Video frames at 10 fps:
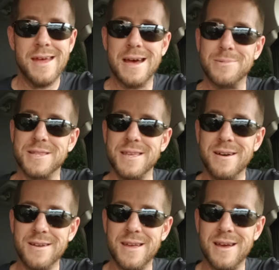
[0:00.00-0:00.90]
about the
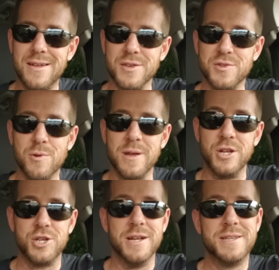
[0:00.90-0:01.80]
young gal that's throwing a
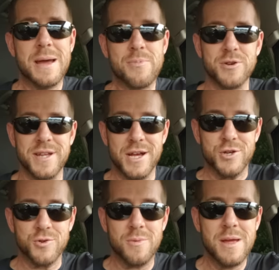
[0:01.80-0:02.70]
giant temper
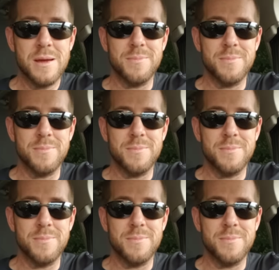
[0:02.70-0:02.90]
tantrum